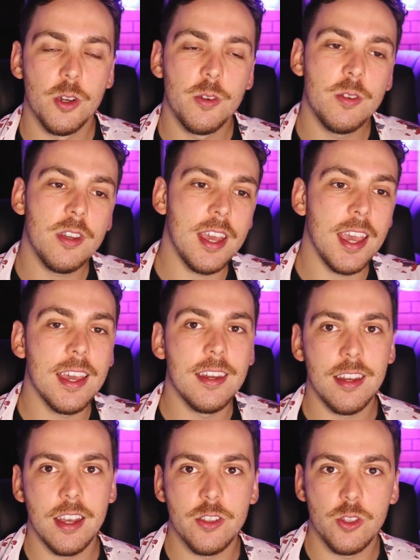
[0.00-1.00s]
Don't
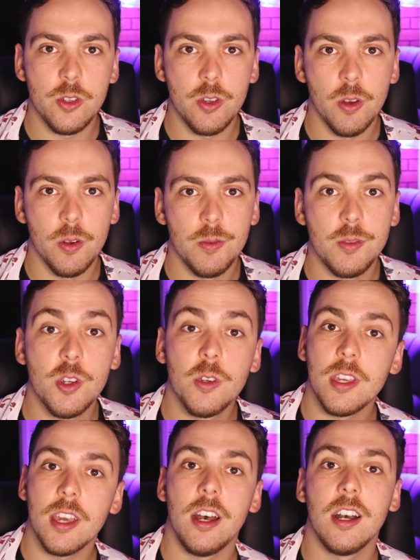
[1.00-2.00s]
edit as you go.
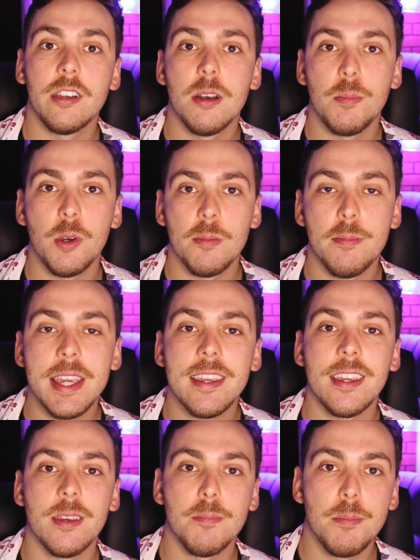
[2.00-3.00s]
Don't get hung up on
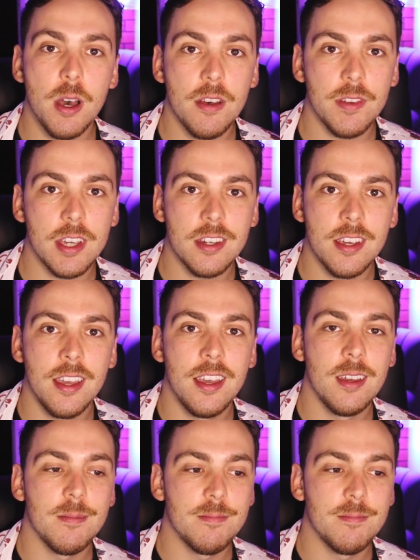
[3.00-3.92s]
making it perfect.